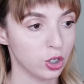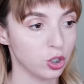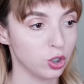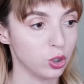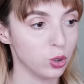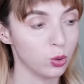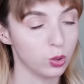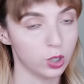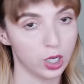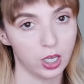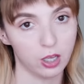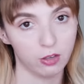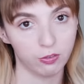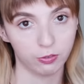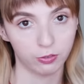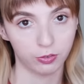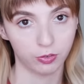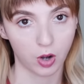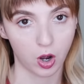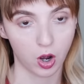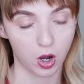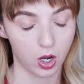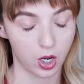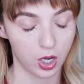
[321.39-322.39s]
Unif
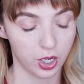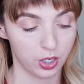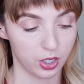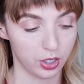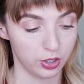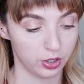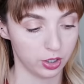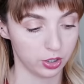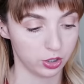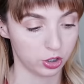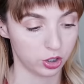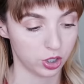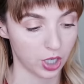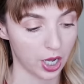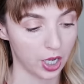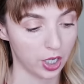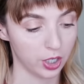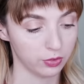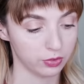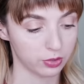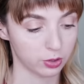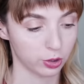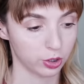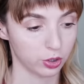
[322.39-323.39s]
on the
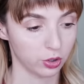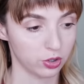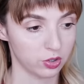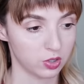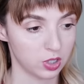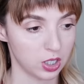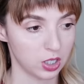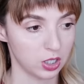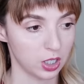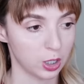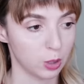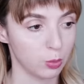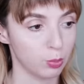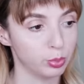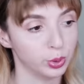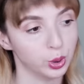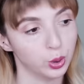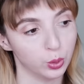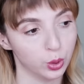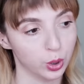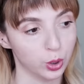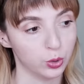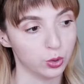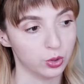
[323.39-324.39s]
shelves or you'll see like
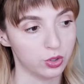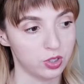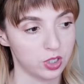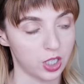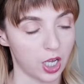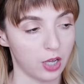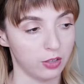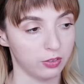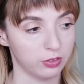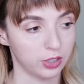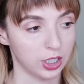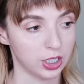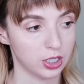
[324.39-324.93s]
Boohoo stuff.